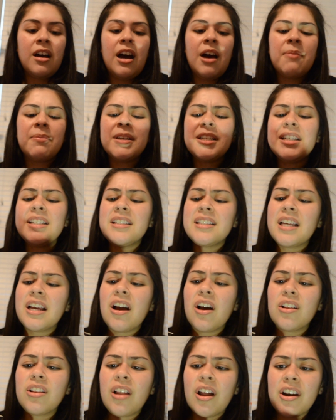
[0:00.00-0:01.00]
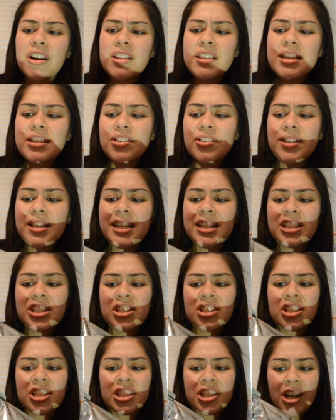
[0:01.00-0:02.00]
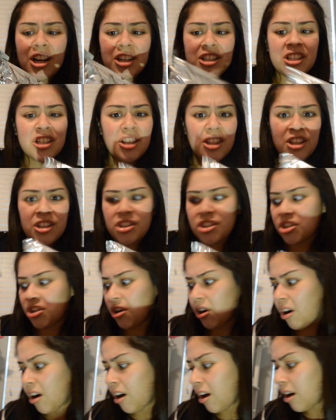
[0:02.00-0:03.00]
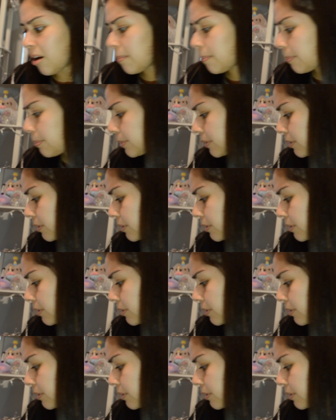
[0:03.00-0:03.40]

I'm gonna say a lot of these are like stuck to the top,